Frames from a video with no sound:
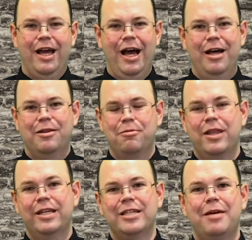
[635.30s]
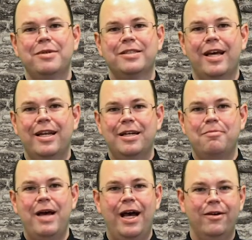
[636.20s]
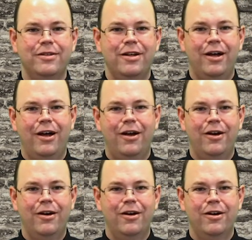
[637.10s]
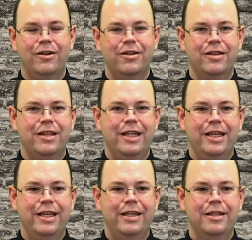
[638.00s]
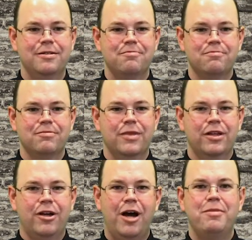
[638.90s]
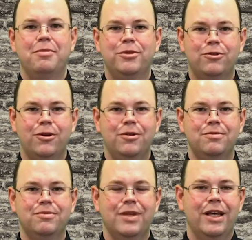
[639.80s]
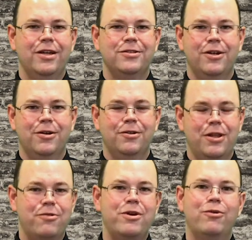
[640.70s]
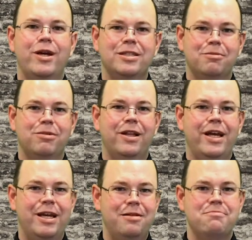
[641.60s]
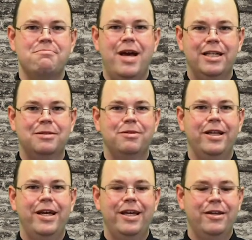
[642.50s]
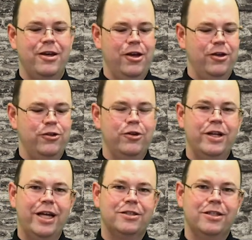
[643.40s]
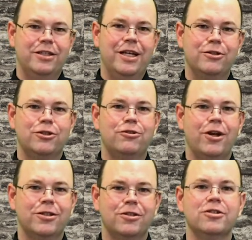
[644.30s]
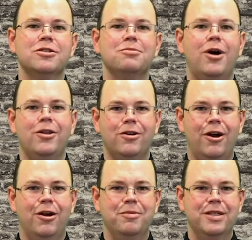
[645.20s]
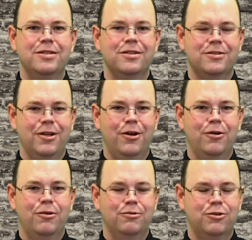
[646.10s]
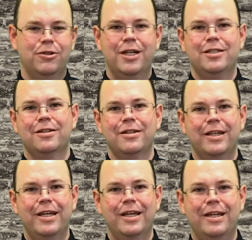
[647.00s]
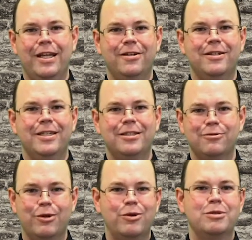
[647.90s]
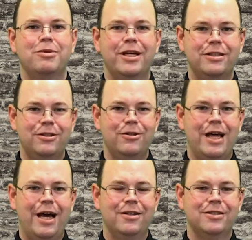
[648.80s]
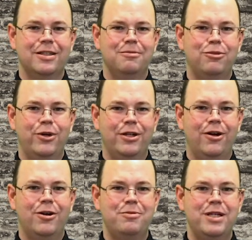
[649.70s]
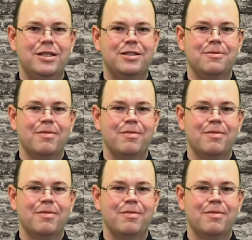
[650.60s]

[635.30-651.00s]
The things I'm excited about are the combat patrol. So the 3 ways to play, match play, you can actually now structure smaller armies. So traditionally in other editions we always played 2,000 point armies.